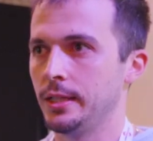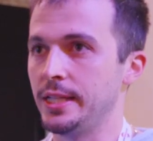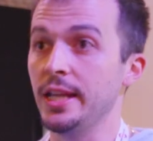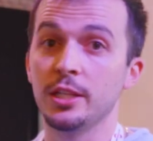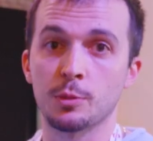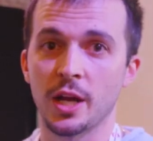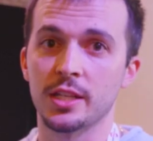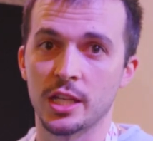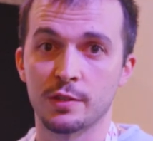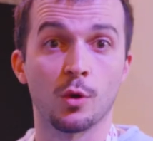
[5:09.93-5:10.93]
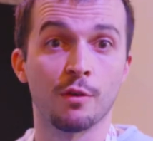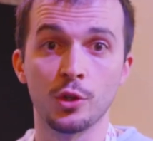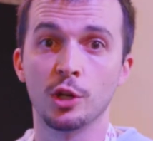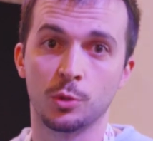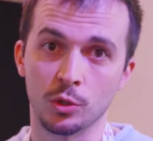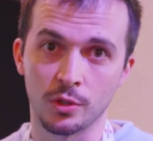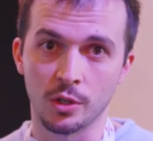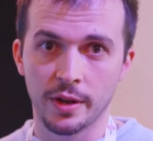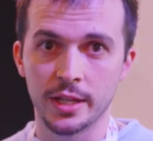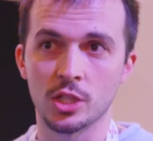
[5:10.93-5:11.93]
dailies process for review and approval, right?